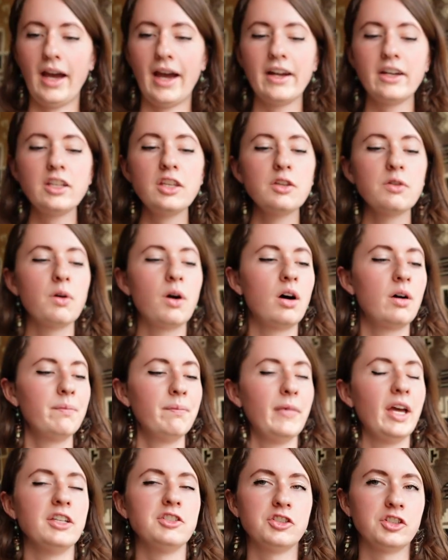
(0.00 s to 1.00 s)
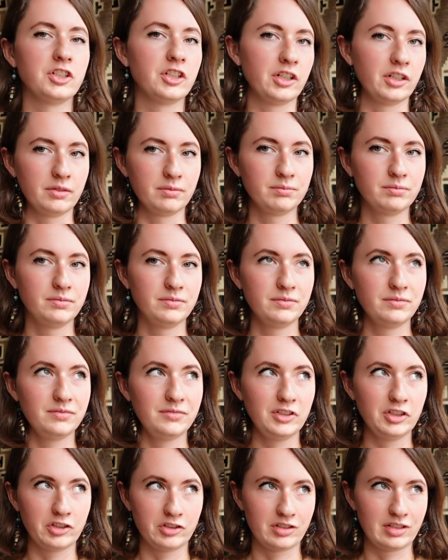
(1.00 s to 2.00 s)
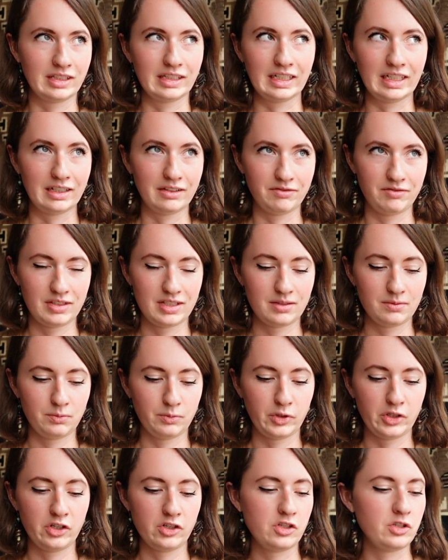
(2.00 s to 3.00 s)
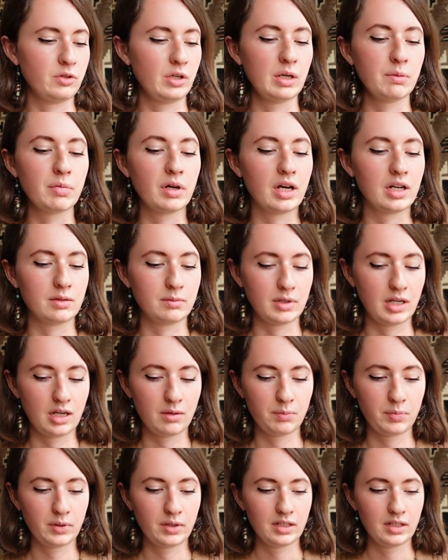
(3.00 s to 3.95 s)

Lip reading: How do you all measure your sleeves when you're doing bottom up?